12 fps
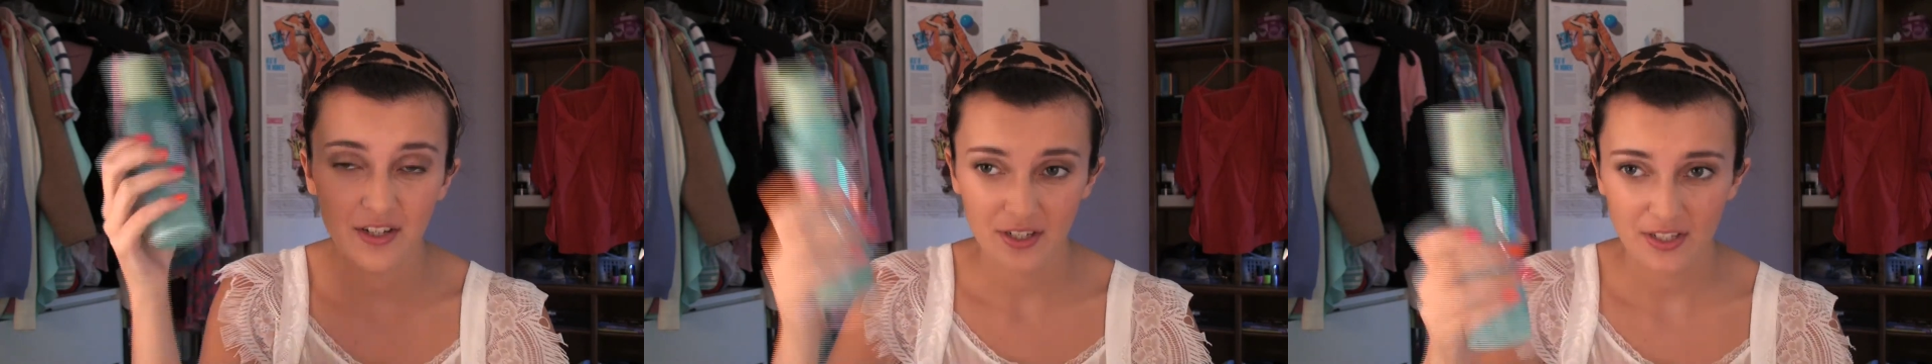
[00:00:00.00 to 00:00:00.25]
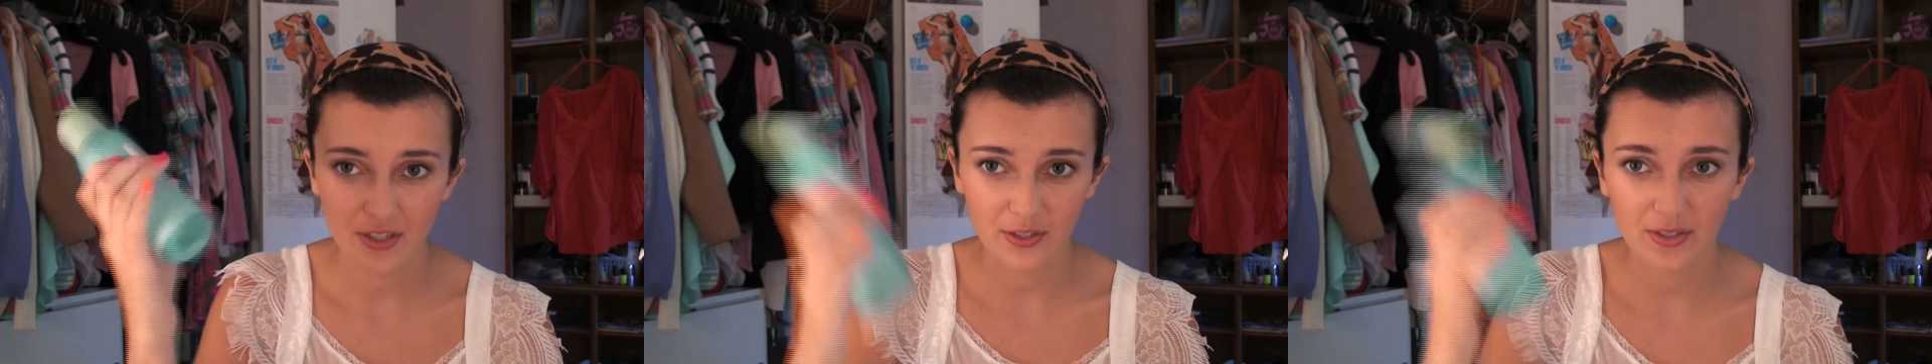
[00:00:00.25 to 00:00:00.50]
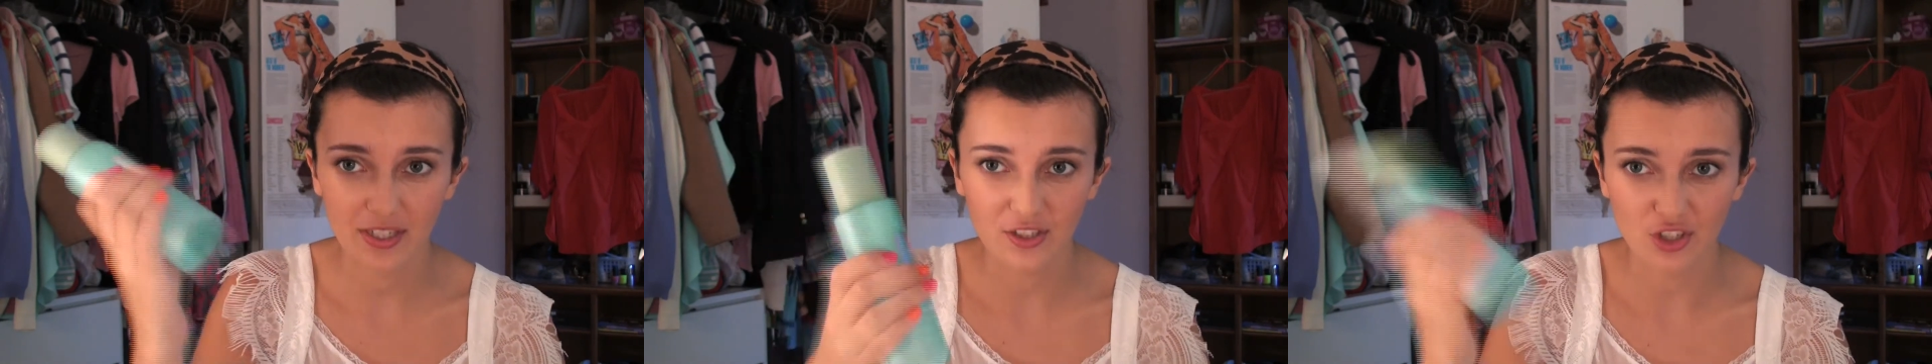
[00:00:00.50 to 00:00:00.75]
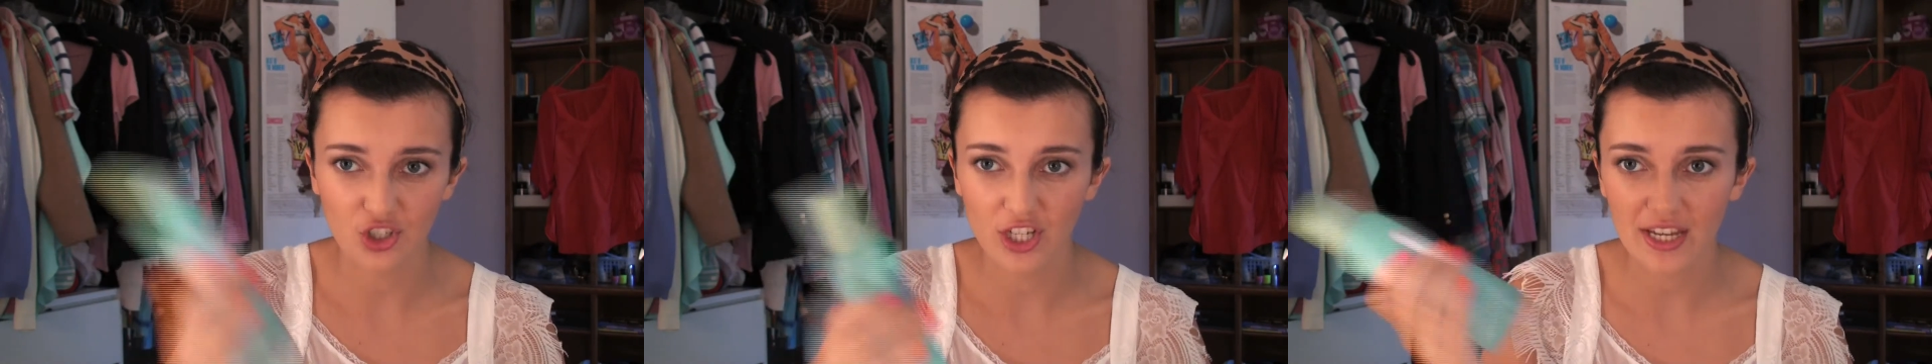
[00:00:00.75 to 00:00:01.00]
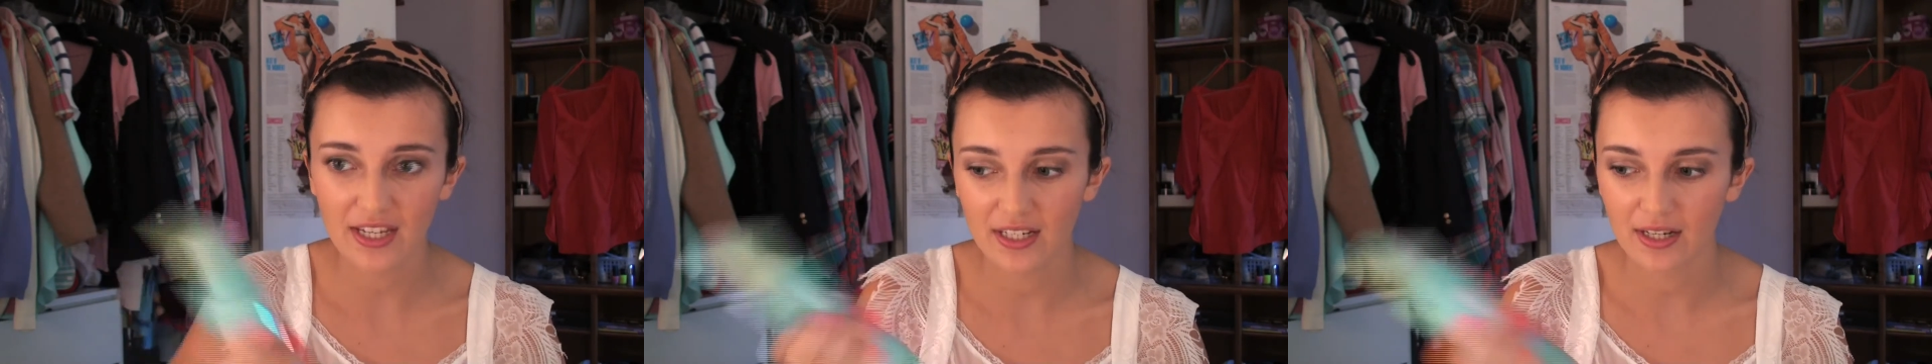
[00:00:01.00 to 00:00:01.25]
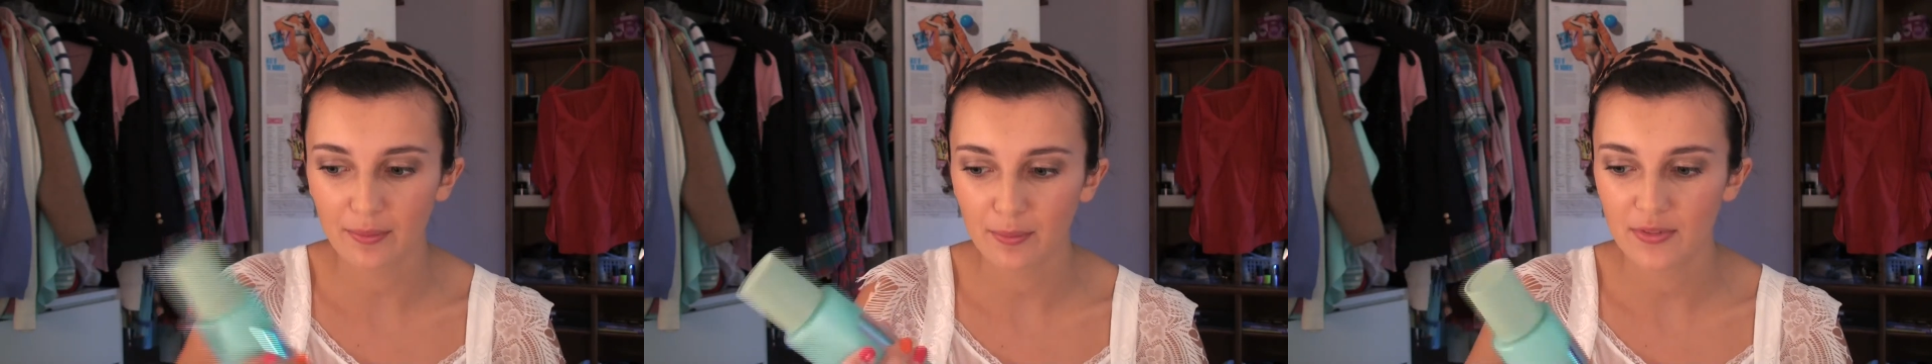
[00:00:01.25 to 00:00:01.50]
So you need to shake it
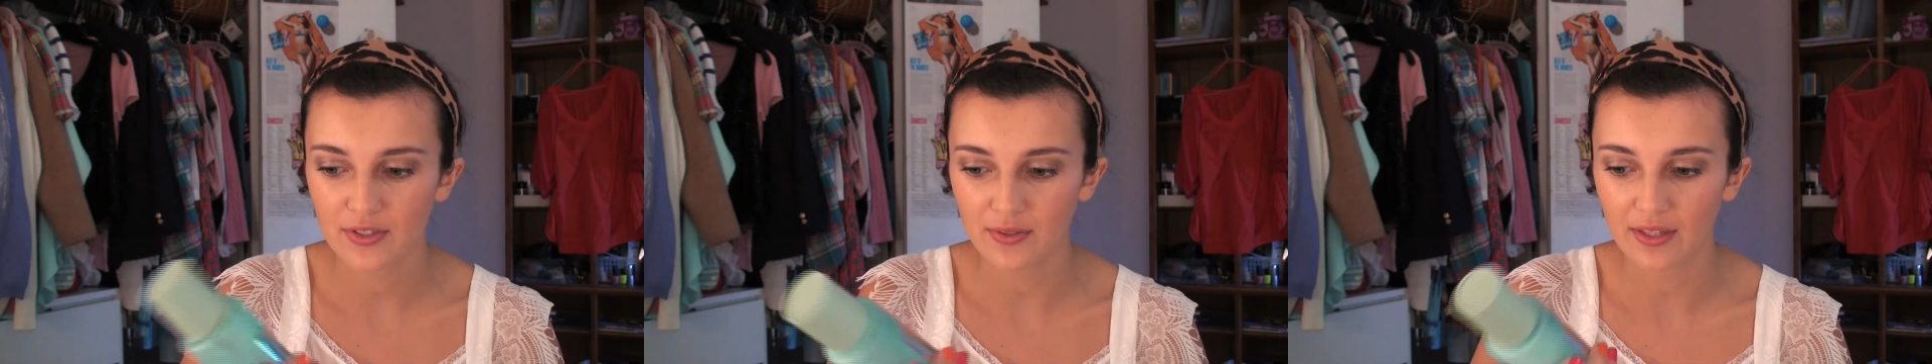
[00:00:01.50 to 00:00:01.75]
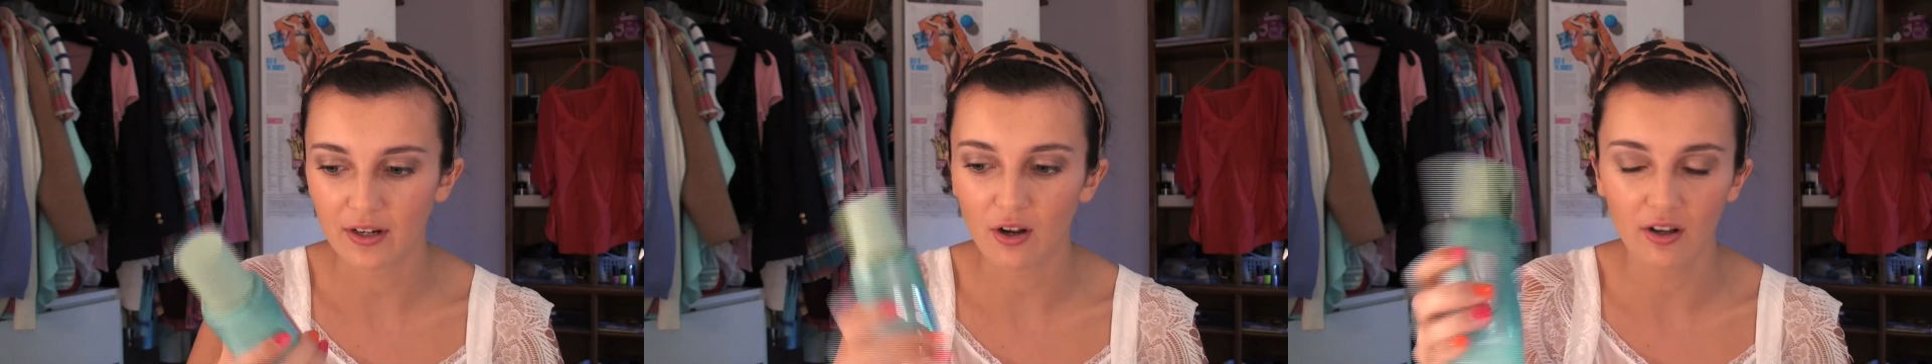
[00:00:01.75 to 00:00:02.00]
up so that